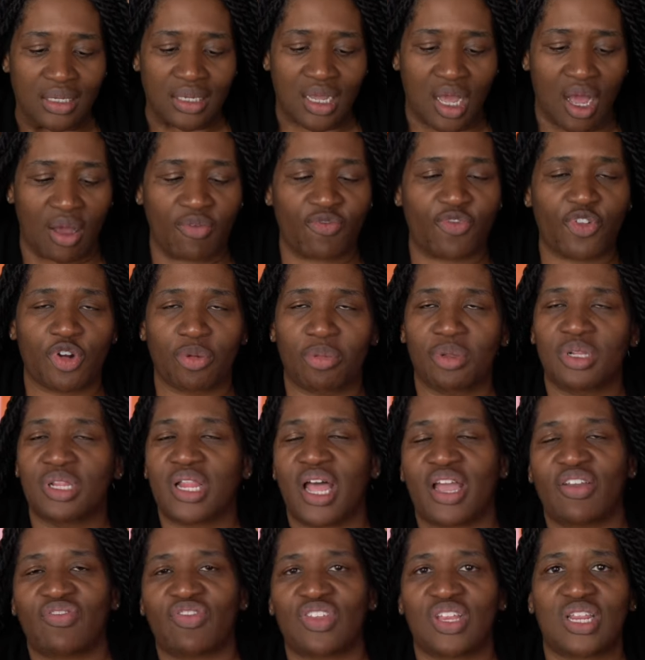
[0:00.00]
comfortable
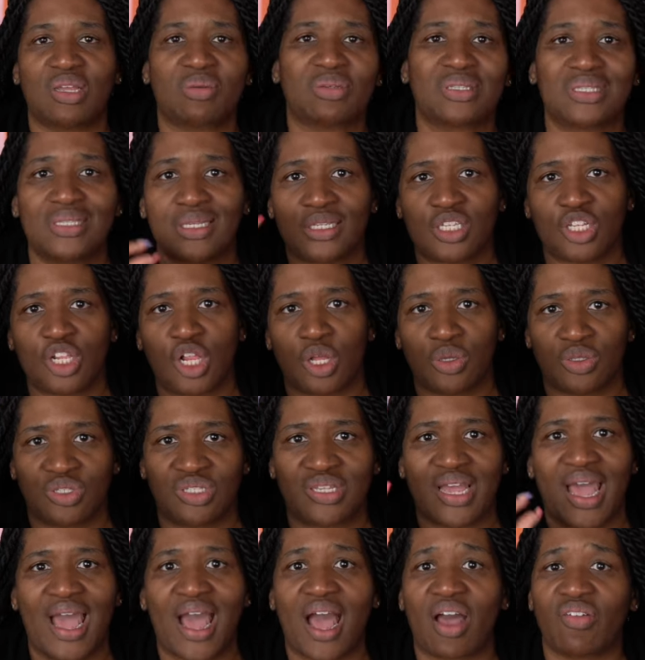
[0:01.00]
life that he was this close
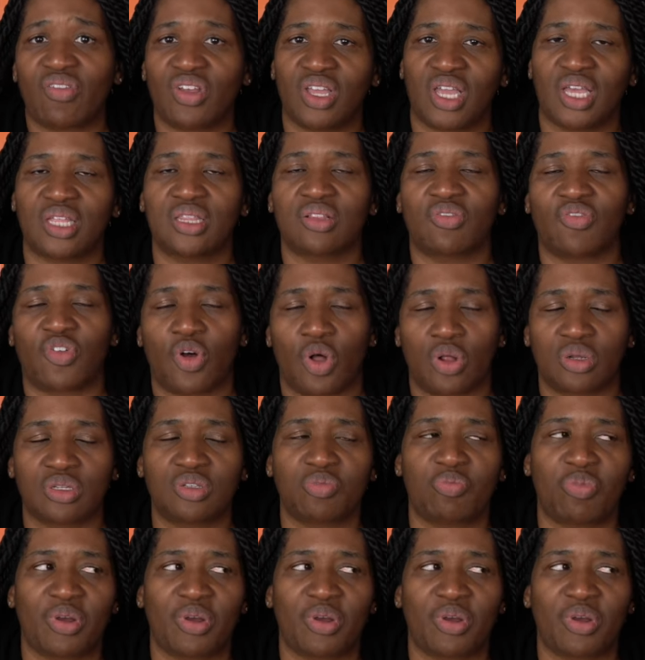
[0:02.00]
to having in the vault.